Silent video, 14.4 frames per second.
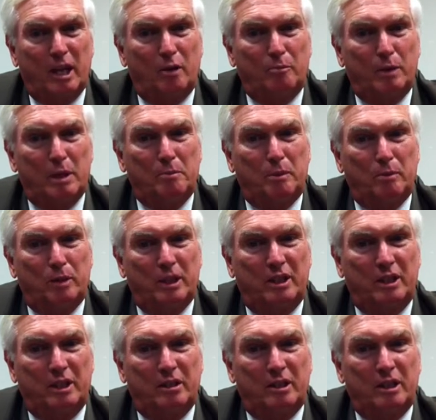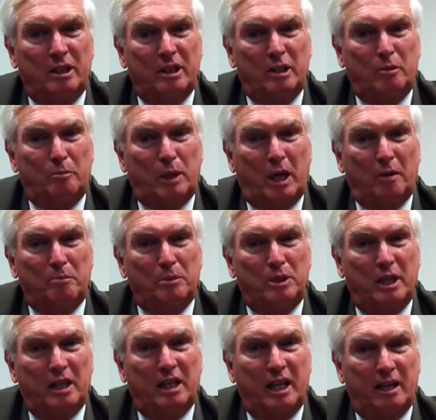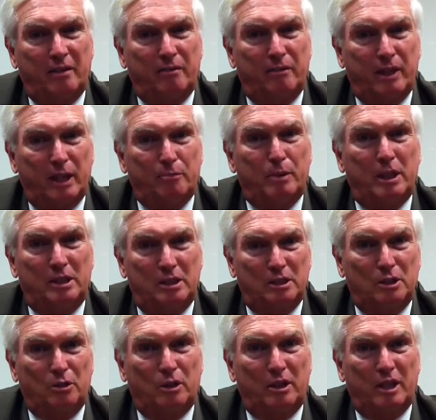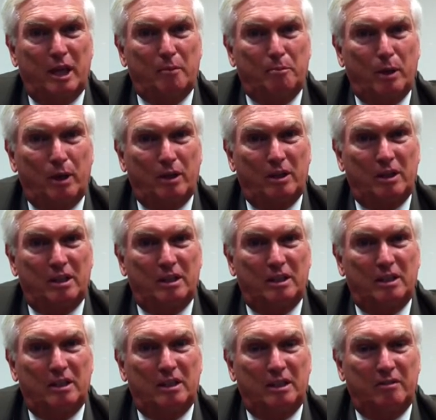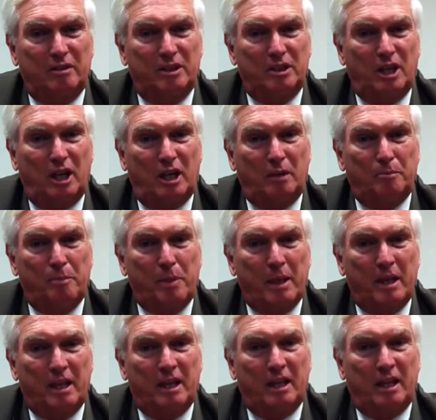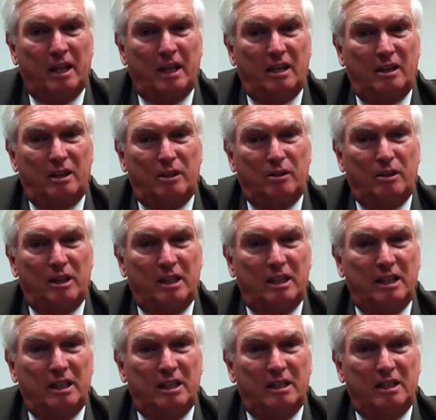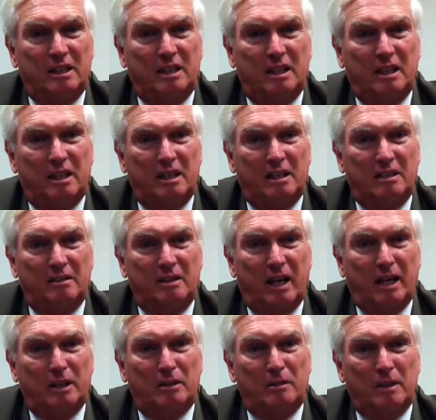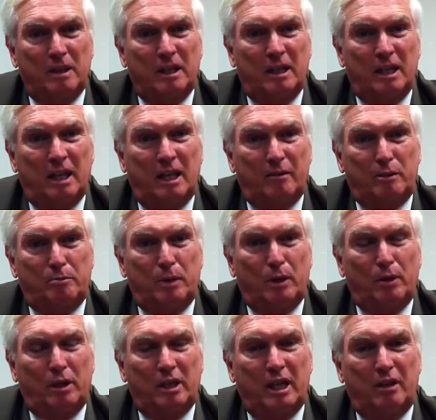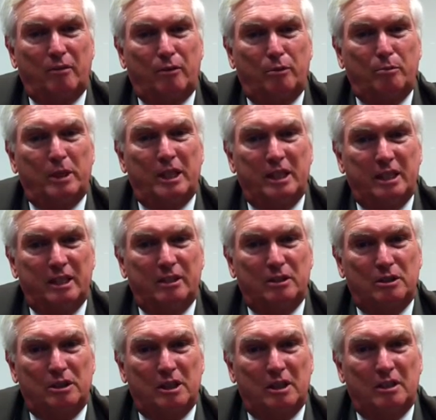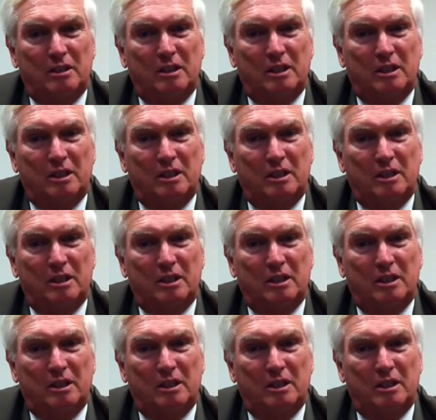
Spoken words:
help people with their problems, and I very much enjoy that part of the job. And thirdly, I have spoken out for many years